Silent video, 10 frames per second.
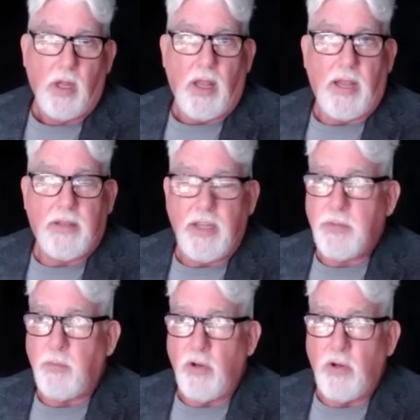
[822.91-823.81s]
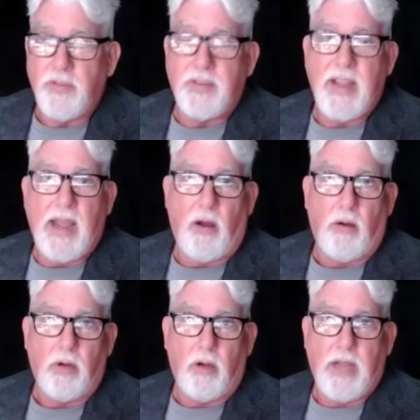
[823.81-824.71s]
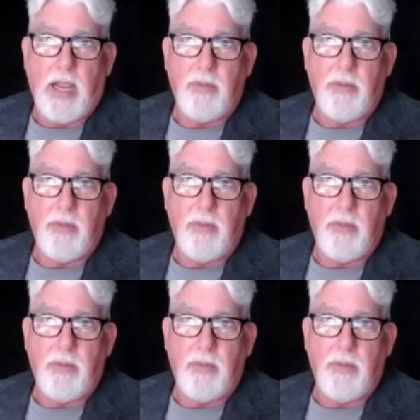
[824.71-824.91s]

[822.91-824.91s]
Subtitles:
like these moves now, okay,